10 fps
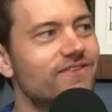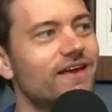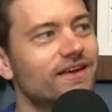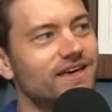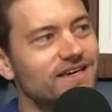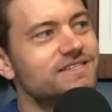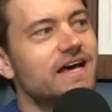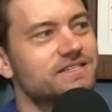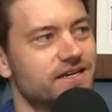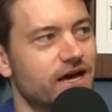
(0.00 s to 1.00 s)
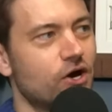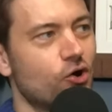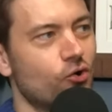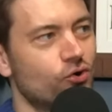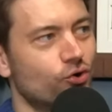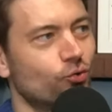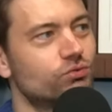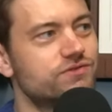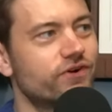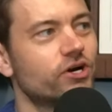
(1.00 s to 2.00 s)
And then his SNL
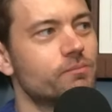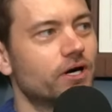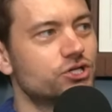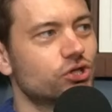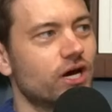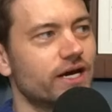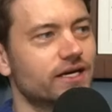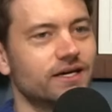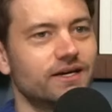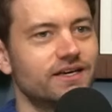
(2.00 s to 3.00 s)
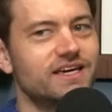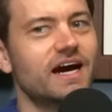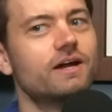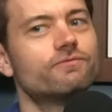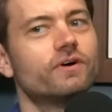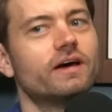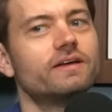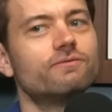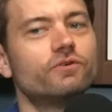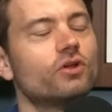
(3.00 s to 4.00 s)
was very much like, he kind of,
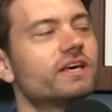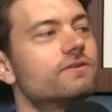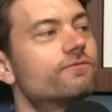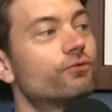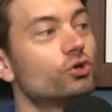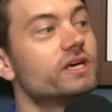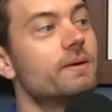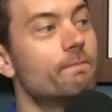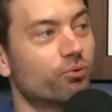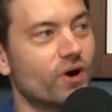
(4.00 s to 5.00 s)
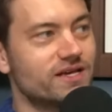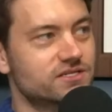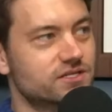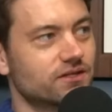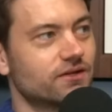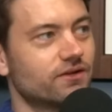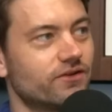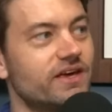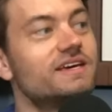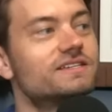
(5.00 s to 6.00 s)
it felt like he fully embraced
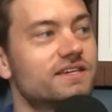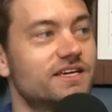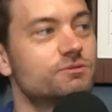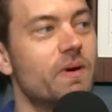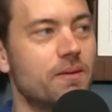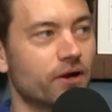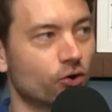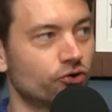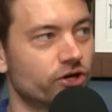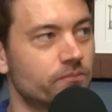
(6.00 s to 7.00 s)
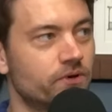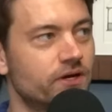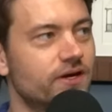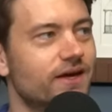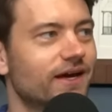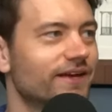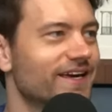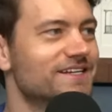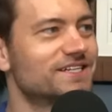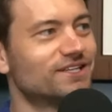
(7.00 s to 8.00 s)
his baby girldom. And
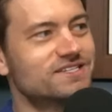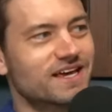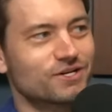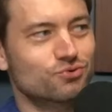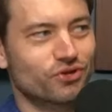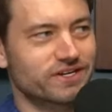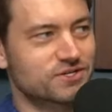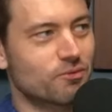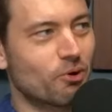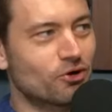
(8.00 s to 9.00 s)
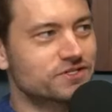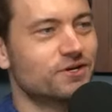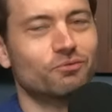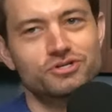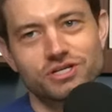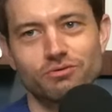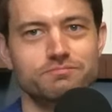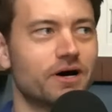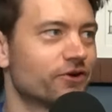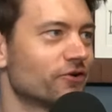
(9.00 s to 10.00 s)
like he did the sketch with like Sarah Paulson where she
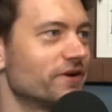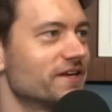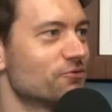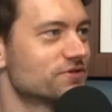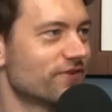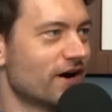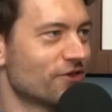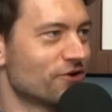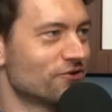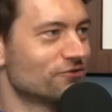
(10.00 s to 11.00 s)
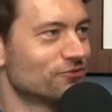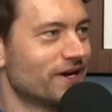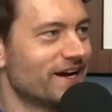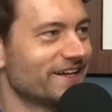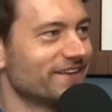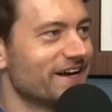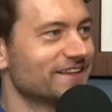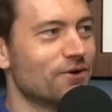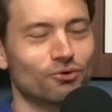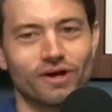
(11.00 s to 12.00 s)
was mother and he was father, right? And mm-hmm.
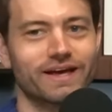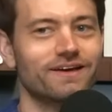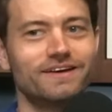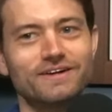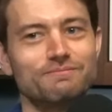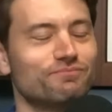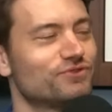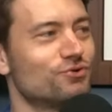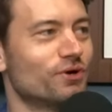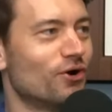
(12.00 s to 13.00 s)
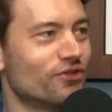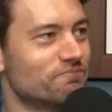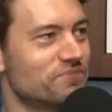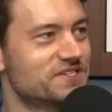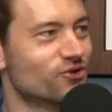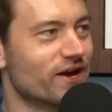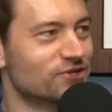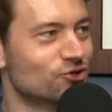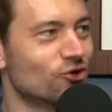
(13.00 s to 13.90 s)
like they were like doing all the slang